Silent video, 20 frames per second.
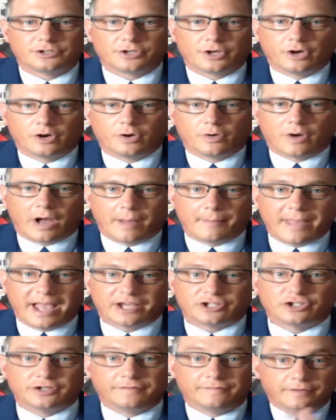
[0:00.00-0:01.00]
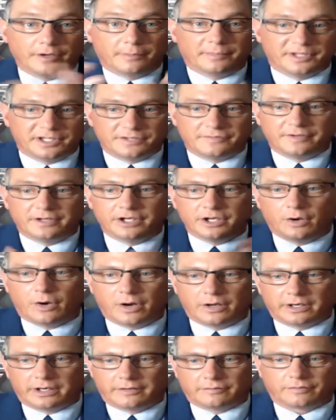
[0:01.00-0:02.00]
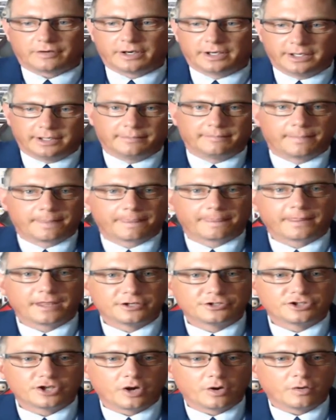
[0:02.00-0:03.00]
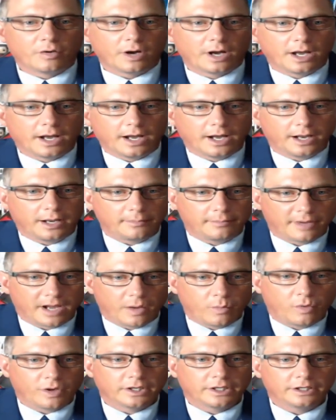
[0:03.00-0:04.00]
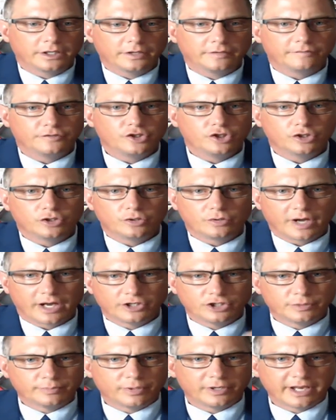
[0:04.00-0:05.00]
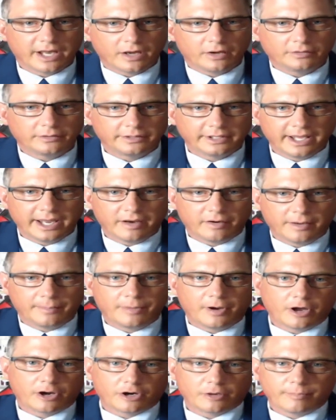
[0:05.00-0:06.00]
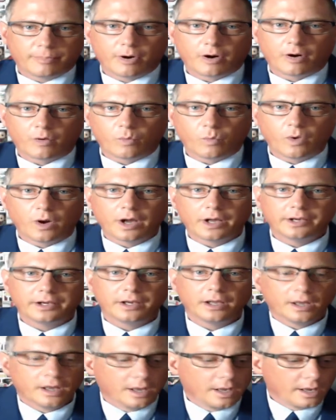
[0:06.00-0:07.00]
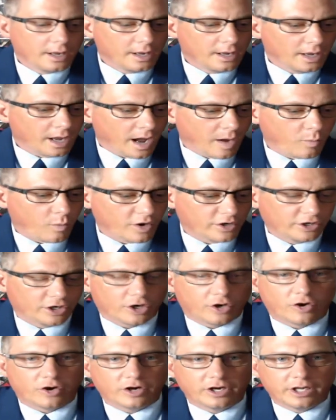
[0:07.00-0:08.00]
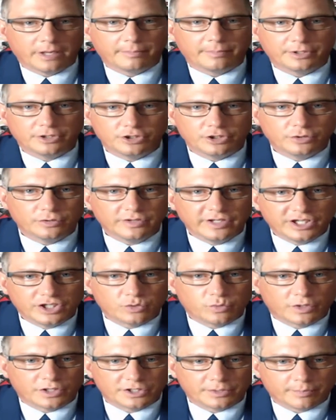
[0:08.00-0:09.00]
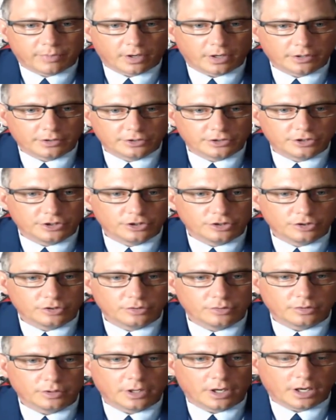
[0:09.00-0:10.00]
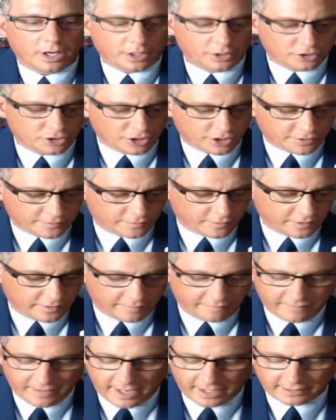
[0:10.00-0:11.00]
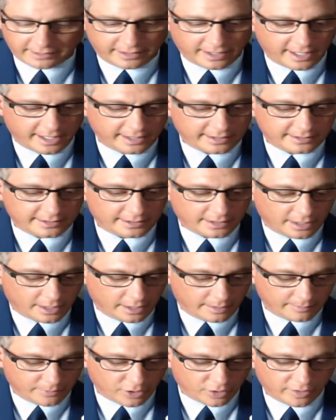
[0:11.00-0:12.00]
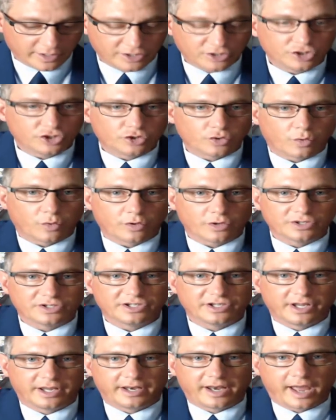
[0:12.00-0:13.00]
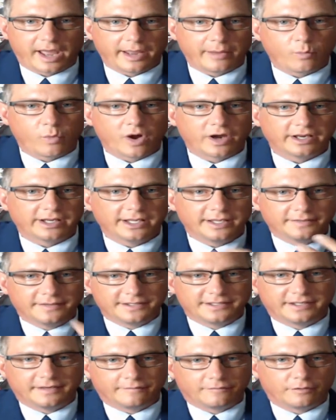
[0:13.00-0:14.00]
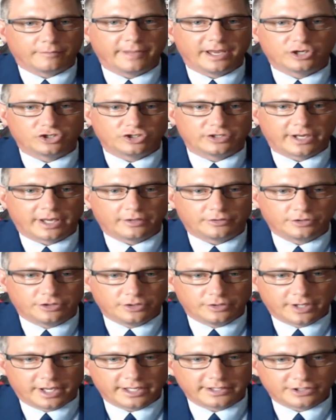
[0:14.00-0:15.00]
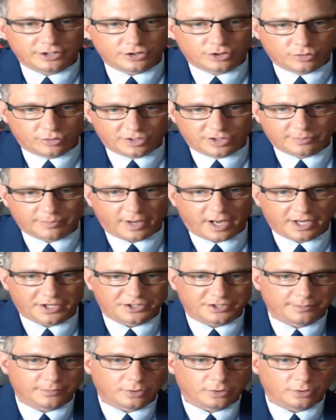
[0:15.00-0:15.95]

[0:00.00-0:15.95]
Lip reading: I'm actually filming this video on a Friday. So I just put out the Harry Potter Part 1. I wanted to hurry up and do these ones Part 2 just for the fact that they're in stores and I want to get this information out to you guys as soon as possible.